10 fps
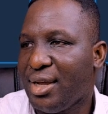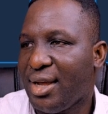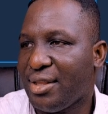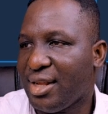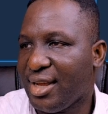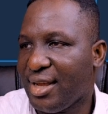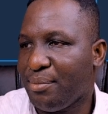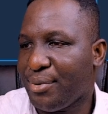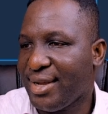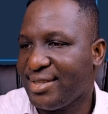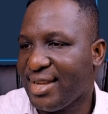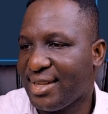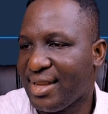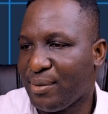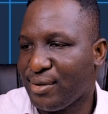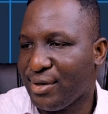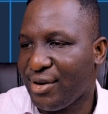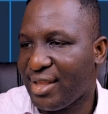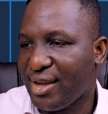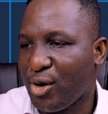And then again, press that, I want to
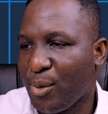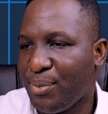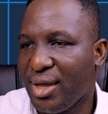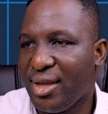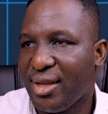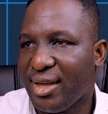create a copy.